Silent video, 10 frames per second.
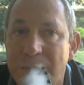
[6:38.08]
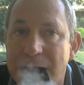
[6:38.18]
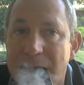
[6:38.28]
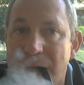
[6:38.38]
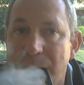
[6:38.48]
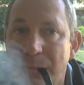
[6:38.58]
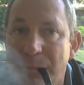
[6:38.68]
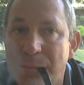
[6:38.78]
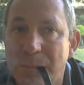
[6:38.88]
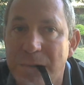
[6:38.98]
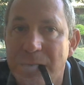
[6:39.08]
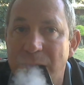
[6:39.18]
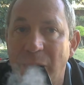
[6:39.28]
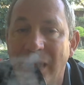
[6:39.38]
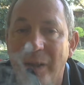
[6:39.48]
I
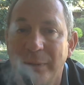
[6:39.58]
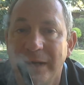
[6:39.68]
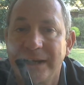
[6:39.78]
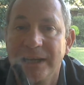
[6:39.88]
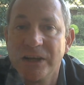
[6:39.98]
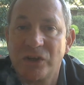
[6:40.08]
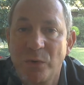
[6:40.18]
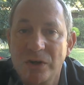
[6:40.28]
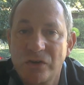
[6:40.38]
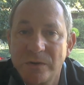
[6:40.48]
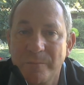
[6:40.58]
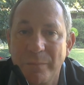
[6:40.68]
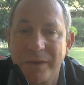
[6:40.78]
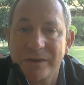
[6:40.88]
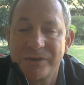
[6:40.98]
played league squash,
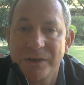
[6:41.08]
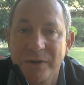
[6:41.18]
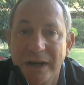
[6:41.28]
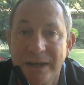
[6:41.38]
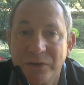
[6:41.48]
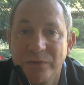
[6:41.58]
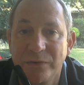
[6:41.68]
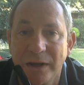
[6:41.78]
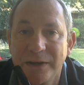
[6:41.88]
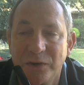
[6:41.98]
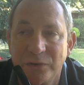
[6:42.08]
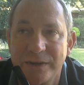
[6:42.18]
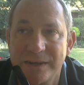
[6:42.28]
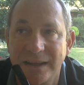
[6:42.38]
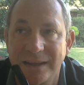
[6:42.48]
so I need to
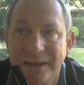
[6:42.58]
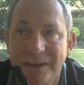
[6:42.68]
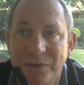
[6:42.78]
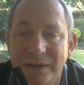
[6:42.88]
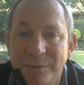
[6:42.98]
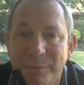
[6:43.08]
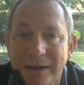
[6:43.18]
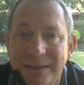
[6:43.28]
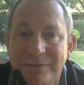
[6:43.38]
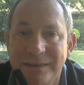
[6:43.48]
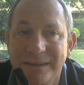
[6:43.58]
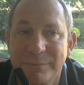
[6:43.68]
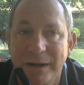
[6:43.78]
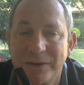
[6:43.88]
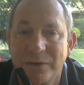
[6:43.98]
fix that. I need to get my activity
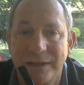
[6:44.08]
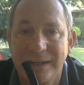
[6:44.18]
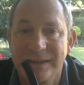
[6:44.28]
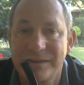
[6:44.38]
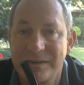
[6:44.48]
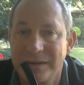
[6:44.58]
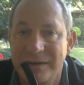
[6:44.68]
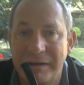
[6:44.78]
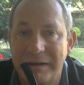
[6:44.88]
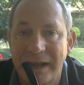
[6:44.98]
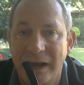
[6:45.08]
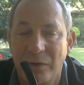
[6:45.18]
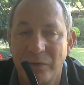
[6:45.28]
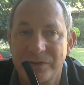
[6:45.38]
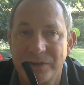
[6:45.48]
back to at least an
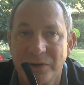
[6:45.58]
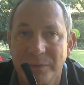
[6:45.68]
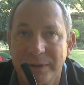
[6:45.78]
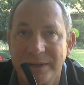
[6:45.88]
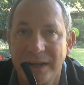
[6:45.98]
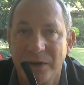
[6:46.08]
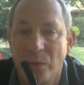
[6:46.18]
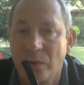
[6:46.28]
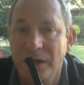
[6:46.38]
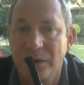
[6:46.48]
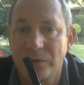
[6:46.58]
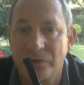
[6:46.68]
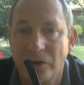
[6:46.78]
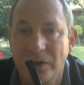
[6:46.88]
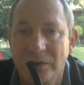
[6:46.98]
hour or so per day, walking or
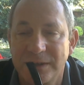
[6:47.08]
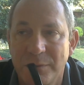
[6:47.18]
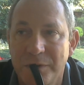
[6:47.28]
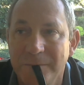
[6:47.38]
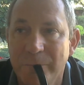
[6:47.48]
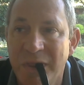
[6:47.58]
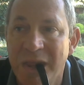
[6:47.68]
jogging or something.